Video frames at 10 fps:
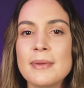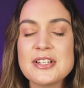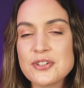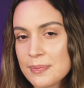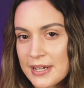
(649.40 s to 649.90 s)
My
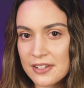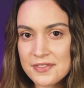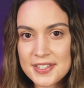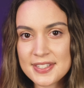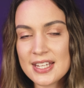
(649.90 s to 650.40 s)
drawback
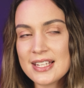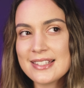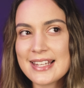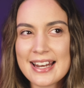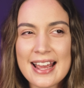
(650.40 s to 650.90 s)
of this
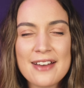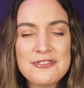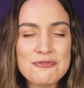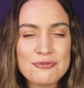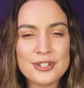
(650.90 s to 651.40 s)
lens, and I have
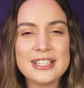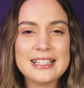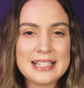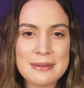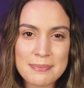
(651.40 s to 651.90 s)
to
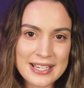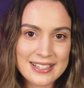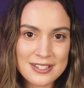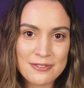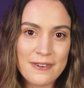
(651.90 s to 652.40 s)
really nitpick to